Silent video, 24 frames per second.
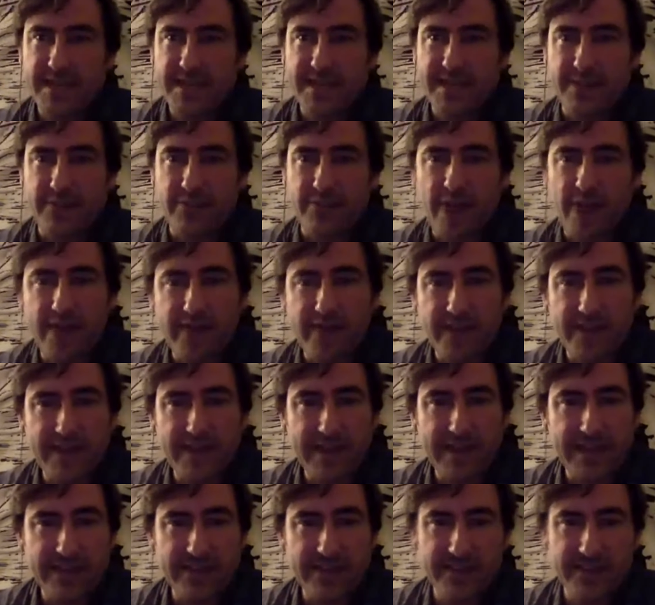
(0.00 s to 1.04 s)
like private
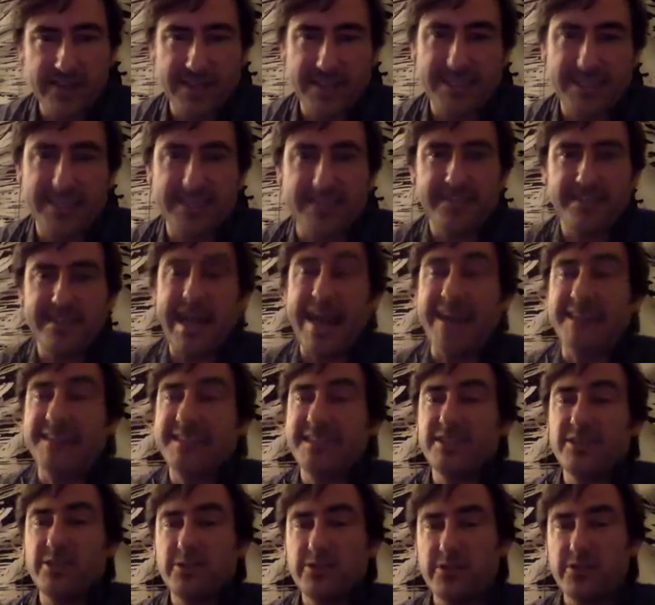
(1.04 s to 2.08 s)
collections, tax
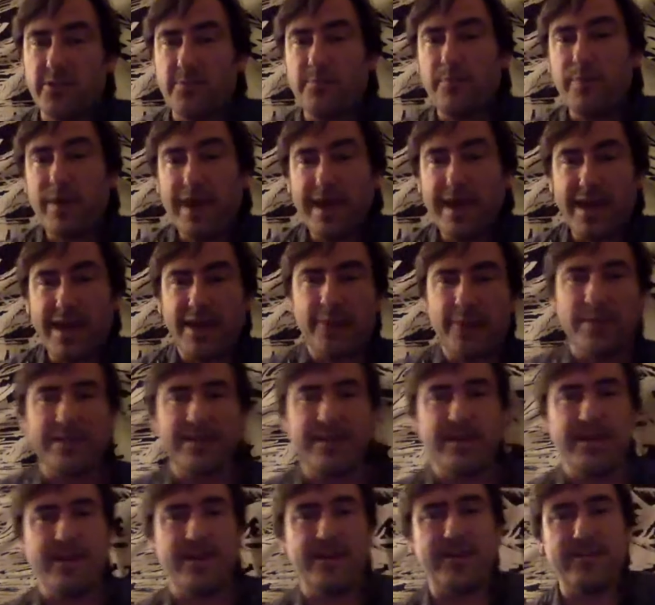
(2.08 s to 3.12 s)
issues are big, but
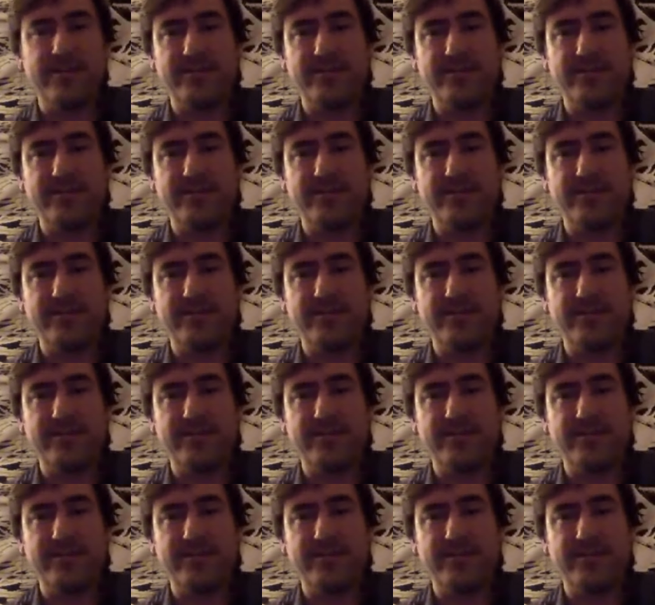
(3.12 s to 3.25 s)
they're